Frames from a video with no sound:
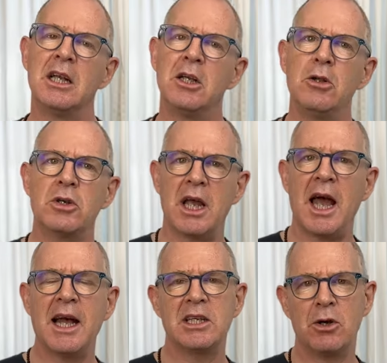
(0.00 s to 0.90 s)
Look
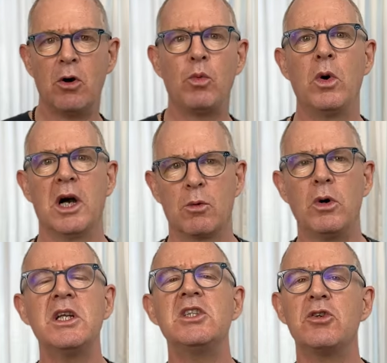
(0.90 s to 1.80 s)
at your work.
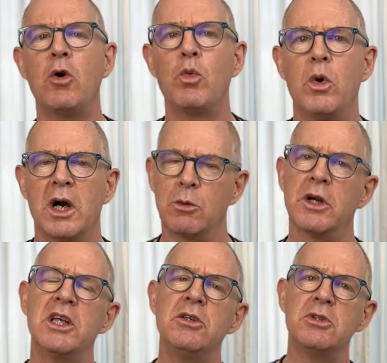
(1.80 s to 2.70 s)
What is your work?
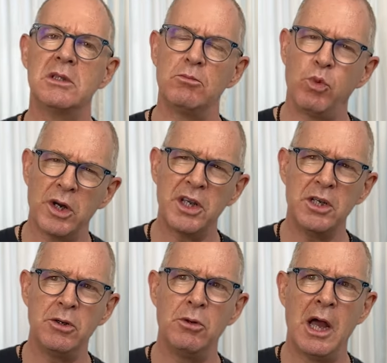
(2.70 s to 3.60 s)
What are you what are
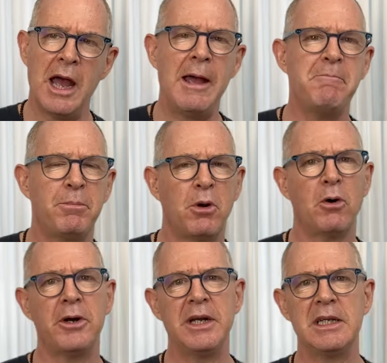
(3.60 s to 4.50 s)
you
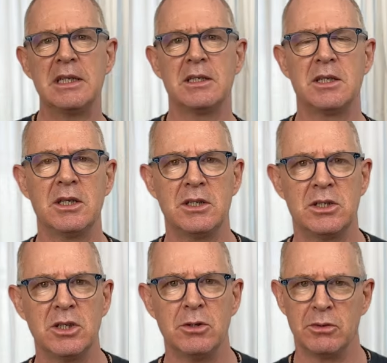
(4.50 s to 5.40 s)
employed to
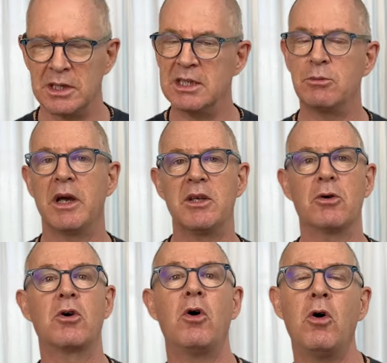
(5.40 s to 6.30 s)
do? This is where your
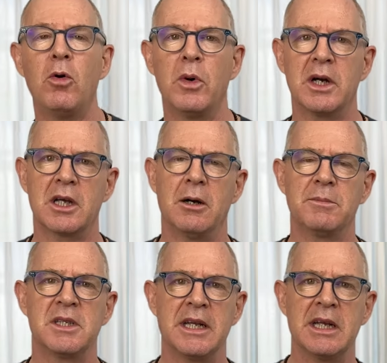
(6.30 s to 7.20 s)
core work
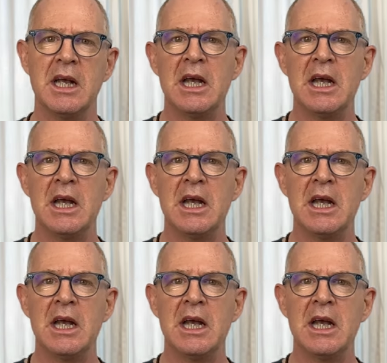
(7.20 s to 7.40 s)
comes in.